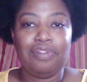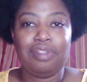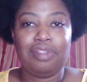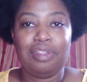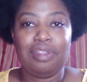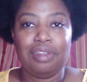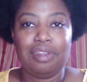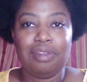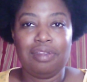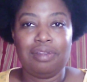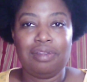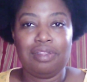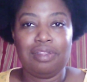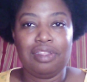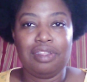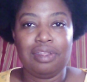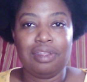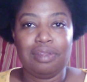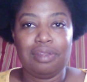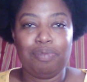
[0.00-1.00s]

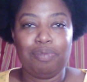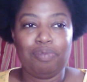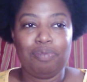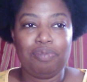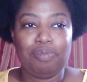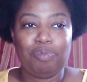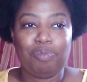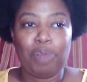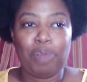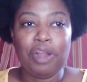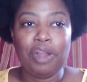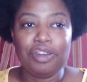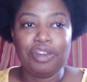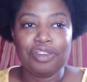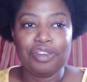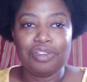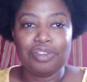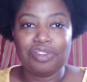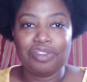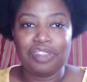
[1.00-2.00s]
the
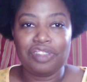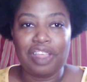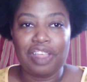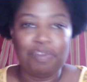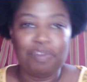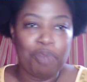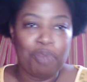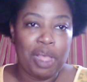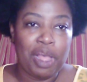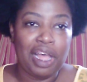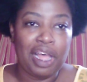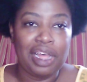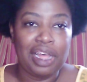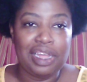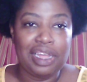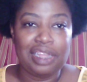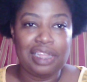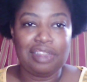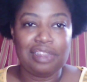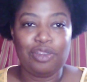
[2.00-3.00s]
partners left
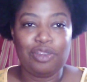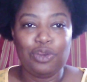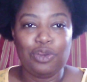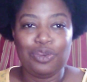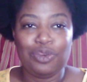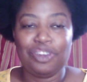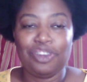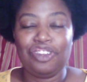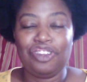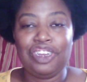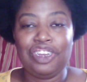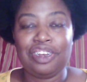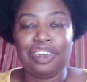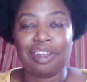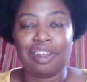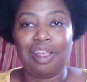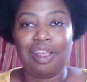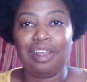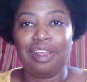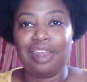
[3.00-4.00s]
behind who were cheated
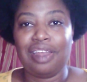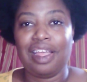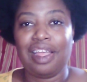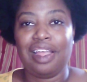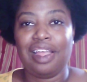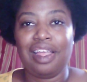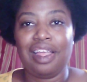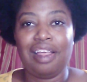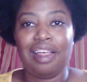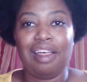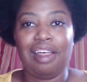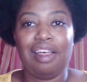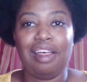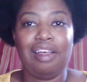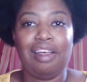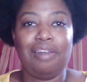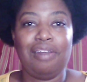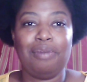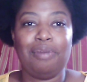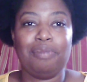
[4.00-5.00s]
on,
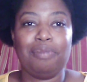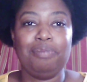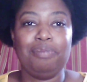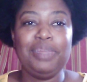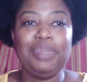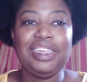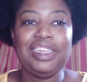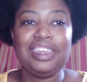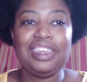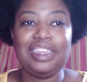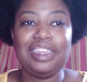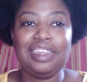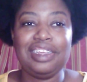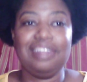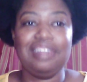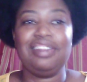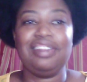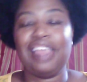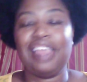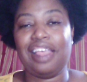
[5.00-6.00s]

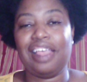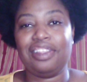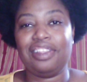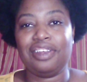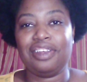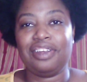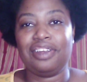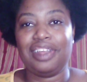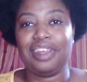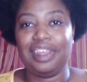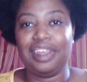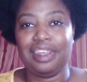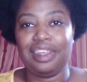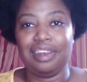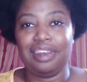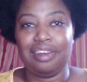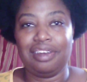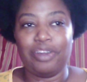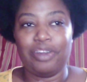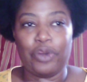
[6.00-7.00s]
meeting together in
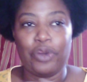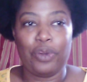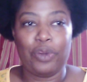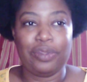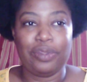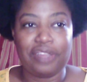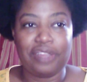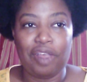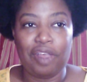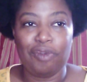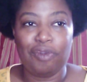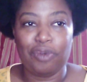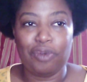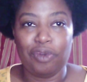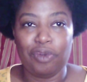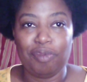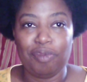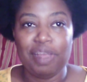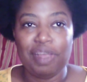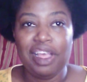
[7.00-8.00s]
a hotel
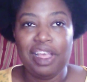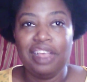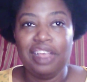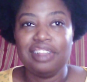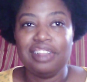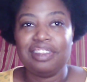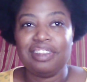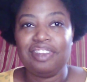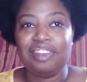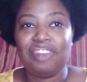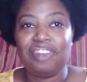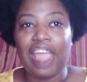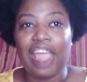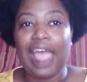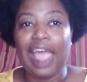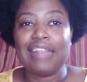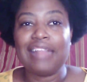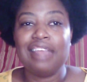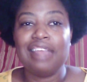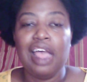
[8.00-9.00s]
room to
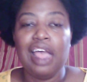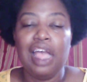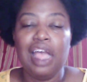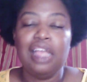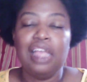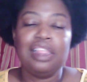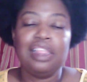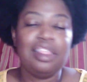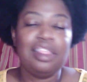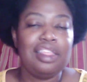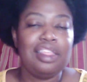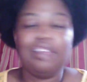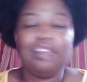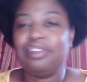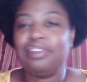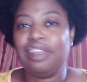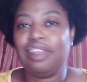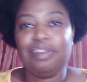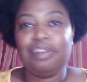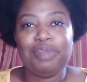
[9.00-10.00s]
chat. There's
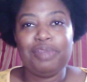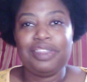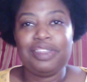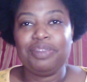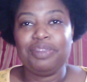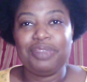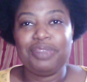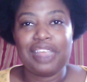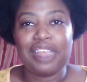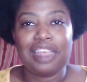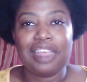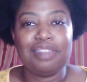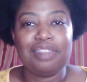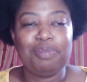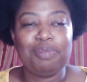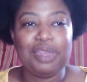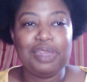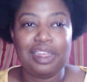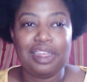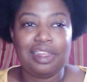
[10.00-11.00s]
gonna be some sex
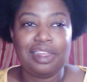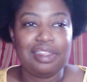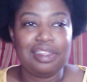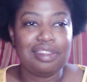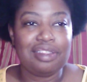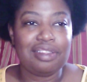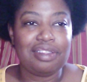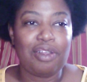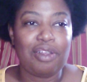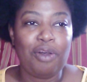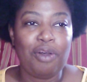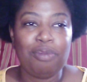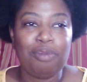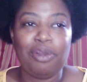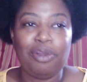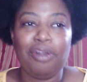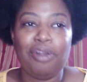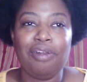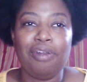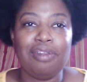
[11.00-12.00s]
because
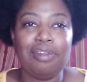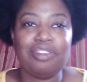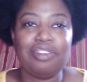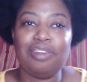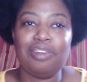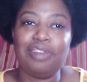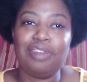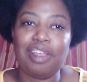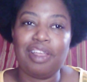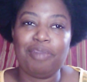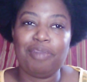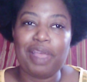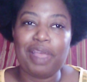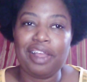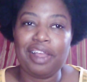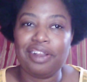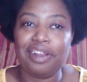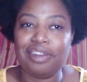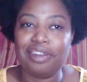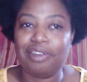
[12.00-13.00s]
homegirl showed up at
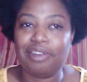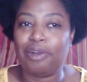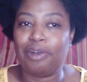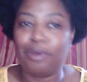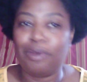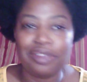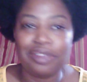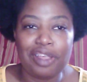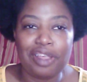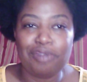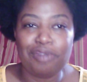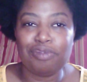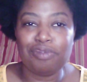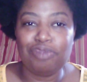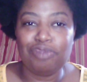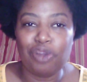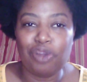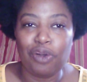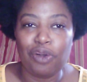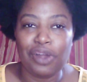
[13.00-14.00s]
her hotel room
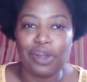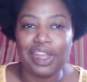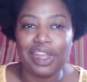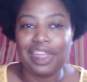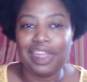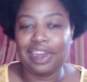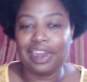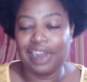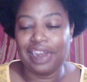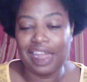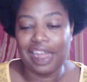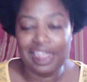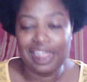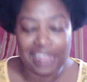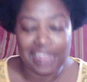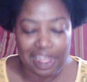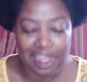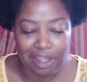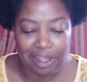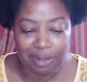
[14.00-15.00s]
door in a
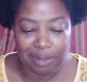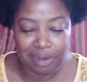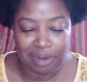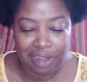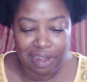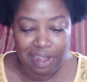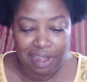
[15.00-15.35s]
nightgown,